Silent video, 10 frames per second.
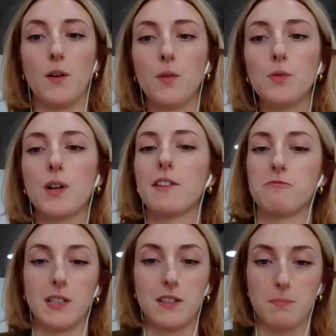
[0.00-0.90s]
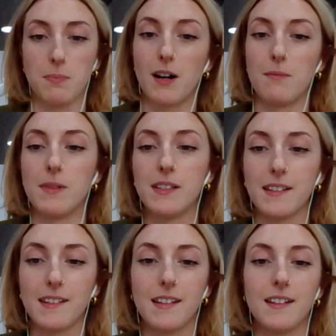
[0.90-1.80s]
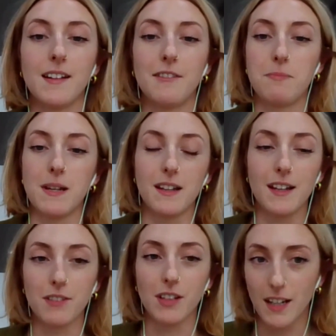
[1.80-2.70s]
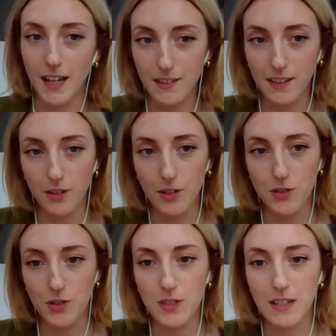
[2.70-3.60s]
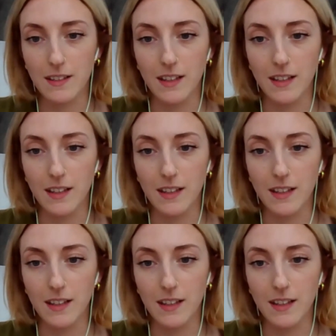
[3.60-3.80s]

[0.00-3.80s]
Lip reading: All government departments have been given net zero duties